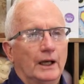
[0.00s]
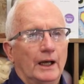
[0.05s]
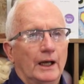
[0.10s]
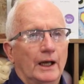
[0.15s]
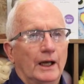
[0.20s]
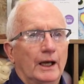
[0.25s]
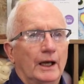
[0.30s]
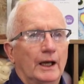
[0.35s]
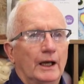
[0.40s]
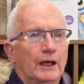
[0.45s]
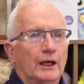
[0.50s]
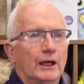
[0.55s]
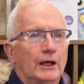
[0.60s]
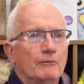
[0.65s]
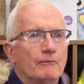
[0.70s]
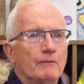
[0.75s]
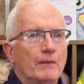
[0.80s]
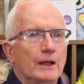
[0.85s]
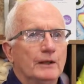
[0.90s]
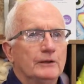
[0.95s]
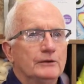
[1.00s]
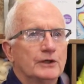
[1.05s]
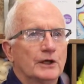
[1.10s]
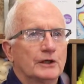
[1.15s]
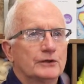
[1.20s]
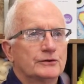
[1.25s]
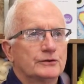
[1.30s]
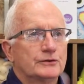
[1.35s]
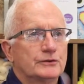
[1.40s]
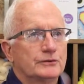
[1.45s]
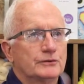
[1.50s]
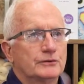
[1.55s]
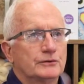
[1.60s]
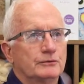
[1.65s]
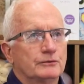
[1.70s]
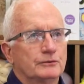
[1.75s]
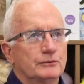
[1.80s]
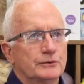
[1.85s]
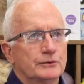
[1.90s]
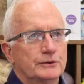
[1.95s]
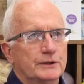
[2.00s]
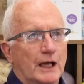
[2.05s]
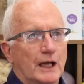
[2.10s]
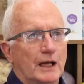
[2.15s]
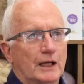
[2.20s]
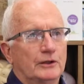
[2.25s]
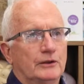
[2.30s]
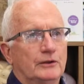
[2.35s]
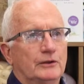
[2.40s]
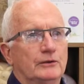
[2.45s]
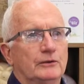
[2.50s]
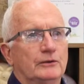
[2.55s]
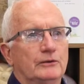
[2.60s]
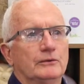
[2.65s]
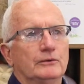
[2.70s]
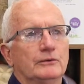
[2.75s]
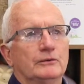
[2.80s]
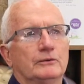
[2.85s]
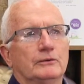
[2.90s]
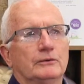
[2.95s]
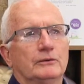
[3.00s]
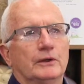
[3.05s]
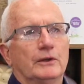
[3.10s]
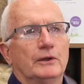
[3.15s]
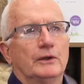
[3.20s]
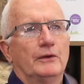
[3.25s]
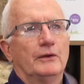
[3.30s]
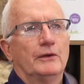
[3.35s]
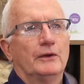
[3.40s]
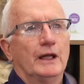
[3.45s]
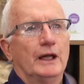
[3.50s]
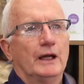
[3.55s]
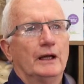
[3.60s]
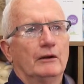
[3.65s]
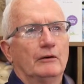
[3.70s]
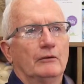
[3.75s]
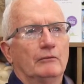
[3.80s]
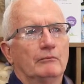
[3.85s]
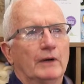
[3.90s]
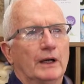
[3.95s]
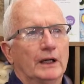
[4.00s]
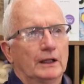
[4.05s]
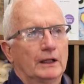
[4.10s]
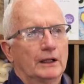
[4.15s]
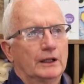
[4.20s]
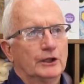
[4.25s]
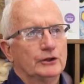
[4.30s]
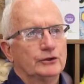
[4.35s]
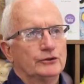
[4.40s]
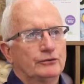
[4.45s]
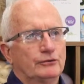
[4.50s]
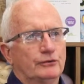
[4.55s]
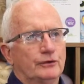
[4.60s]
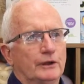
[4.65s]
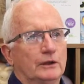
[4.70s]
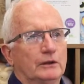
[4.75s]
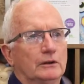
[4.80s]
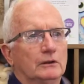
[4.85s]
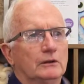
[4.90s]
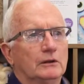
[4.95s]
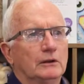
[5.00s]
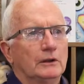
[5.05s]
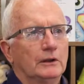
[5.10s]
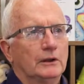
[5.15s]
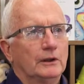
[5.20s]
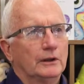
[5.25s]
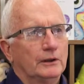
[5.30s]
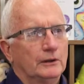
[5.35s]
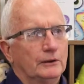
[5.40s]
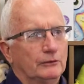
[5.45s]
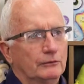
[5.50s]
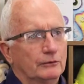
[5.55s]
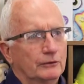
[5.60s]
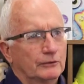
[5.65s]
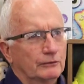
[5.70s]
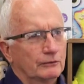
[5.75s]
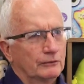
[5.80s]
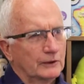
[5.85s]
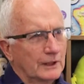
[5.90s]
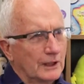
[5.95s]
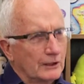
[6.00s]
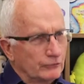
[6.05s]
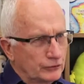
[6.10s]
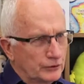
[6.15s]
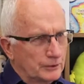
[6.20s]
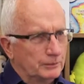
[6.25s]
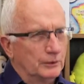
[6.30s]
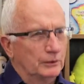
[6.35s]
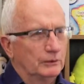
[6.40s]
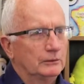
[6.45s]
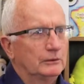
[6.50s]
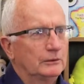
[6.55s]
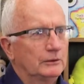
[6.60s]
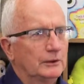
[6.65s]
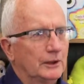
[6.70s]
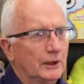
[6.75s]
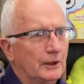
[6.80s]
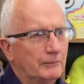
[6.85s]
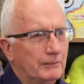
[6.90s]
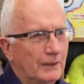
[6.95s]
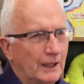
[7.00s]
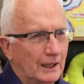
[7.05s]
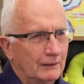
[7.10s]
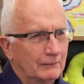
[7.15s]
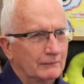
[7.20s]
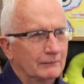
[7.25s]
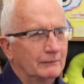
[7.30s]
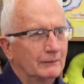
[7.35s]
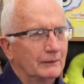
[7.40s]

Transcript: and just start to then make the kids feel comfortable about